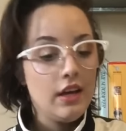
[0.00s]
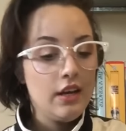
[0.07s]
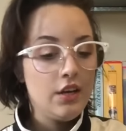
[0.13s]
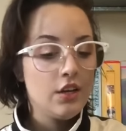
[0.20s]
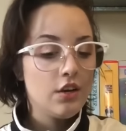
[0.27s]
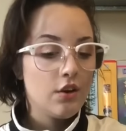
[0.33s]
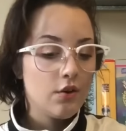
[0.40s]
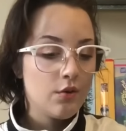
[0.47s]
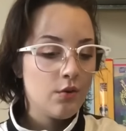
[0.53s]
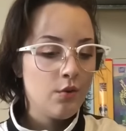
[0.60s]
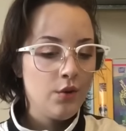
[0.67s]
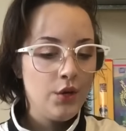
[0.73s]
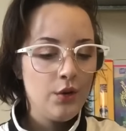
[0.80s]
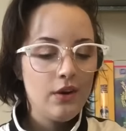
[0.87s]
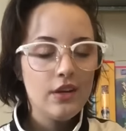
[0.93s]
You
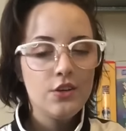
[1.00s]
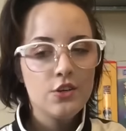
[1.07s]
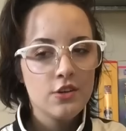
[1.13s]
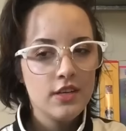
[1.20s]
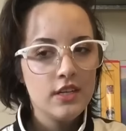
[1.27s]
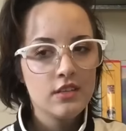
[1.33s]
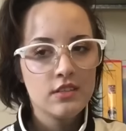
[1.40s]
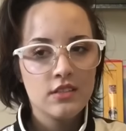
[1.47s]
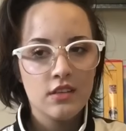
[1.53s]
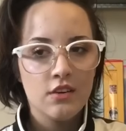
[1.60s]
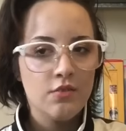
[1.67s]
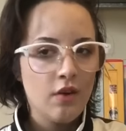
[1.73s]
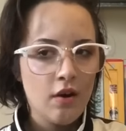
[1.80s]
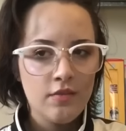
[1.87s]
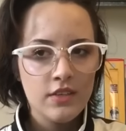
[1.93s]
know, you can treat
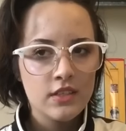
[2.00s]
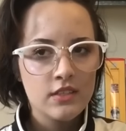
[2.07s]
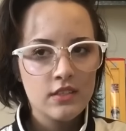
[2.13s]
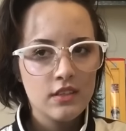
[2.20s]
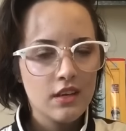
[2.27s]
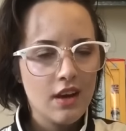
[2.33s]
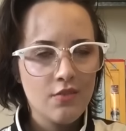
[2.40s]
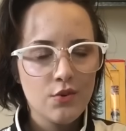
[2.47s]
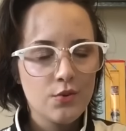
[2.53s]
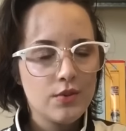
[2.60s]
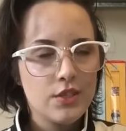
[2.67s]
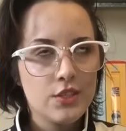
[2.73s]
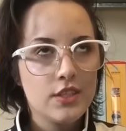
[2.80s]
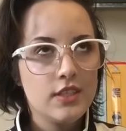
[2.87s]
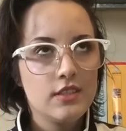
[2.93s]
yourself, obviously.
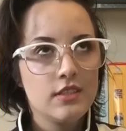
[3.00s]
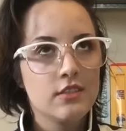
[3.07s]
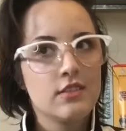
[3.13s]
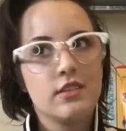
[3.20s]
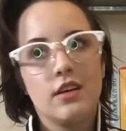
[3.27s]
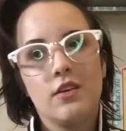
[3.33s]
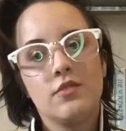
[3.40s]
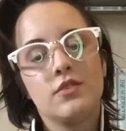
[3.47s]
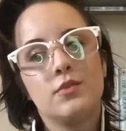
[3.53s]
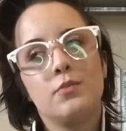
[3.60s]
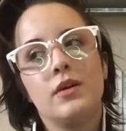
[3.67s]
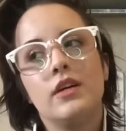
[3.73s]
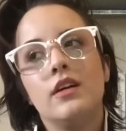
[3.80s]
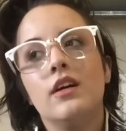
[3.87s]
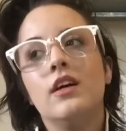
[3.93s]
Everyone treats themselves,
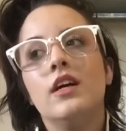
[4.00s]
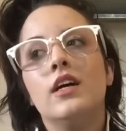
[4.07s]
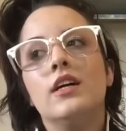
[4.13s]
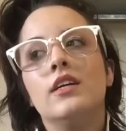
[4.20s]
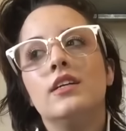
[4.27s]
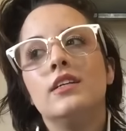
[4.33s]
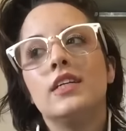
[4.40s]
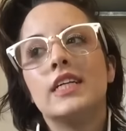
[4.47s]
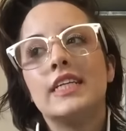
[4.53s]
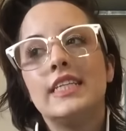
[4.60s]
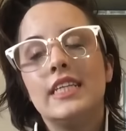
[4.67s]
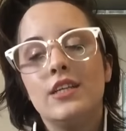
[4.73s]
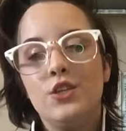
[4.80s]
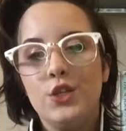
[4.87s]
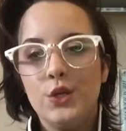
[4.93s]
but
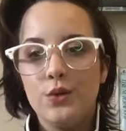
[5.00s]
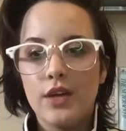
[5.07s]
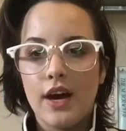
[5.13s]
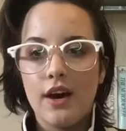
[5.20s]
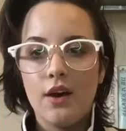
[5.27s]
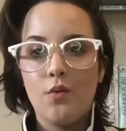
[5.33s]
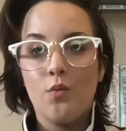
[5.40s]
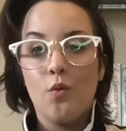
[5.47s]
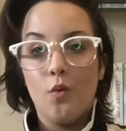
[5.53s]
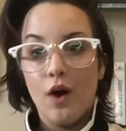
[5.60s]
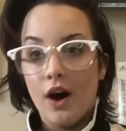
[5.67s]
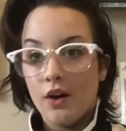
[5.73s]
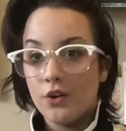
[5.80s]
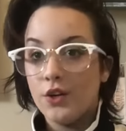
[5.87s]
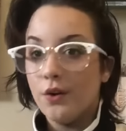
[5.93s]
to do that
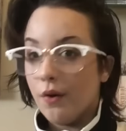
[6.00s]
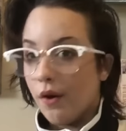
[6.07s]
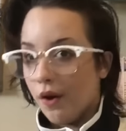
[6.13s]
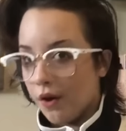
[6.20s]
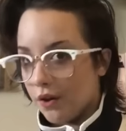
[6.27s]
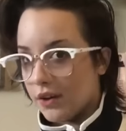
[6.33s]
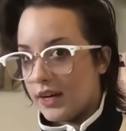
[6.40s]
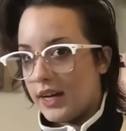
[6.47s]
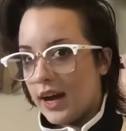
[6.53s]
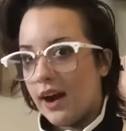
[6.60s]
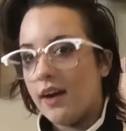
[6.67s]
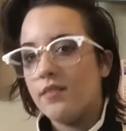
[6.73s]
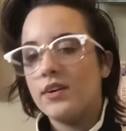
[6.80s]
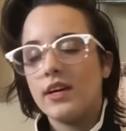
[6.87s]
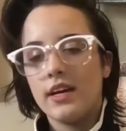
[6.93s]
while you're already
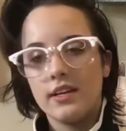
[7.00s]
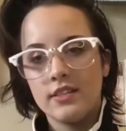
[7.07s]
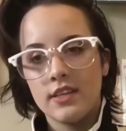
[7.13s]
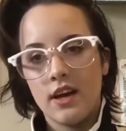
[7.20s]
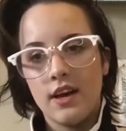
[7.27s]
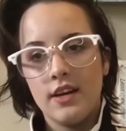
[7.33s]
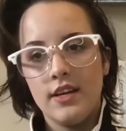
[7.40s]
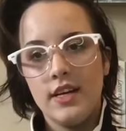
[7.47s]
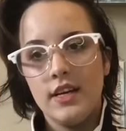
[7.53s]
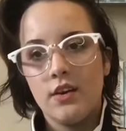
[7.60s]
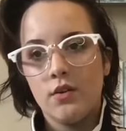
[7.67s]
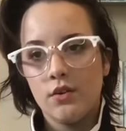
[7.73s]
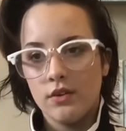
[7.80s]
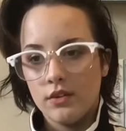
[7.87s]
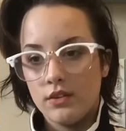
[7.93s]
having anxiety
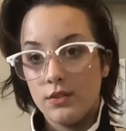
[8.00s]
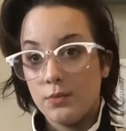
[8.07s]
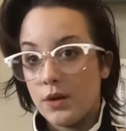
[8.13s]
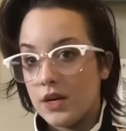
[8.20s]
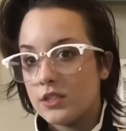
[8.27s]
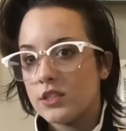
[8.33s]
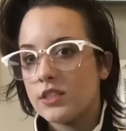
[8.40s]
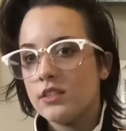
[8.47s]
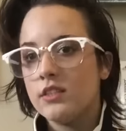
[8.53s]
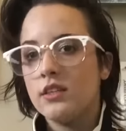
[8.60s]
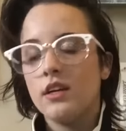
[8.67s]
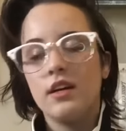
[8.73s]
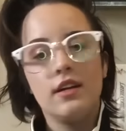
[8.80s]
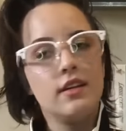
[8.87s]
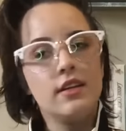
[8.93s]
or depression,
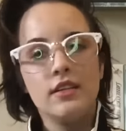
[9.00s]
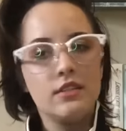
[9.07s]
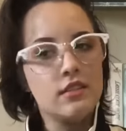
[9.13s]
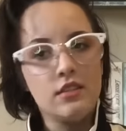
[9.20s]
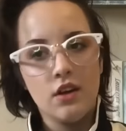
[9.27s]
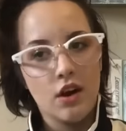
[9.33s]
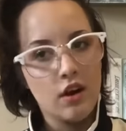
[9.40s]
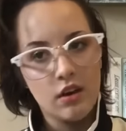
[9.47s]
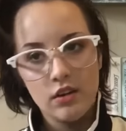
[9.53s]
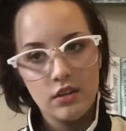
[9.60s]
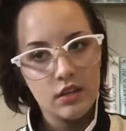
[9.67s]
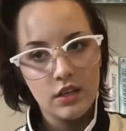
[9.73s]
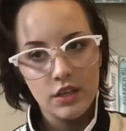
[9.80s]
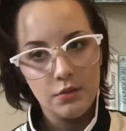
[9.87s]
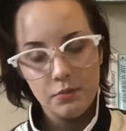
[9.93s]
it's not
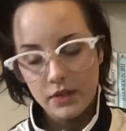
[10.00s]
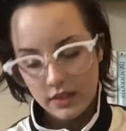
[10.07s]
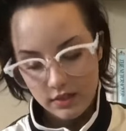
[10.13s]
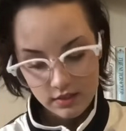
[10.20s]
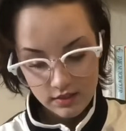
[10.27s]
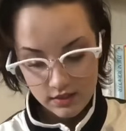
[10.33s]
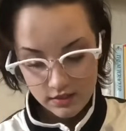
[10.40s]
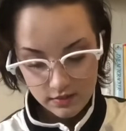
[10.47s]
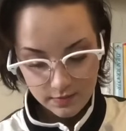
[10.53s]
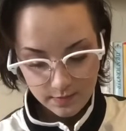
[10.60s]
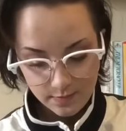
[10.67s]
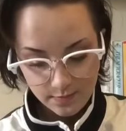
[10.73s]
a good mix.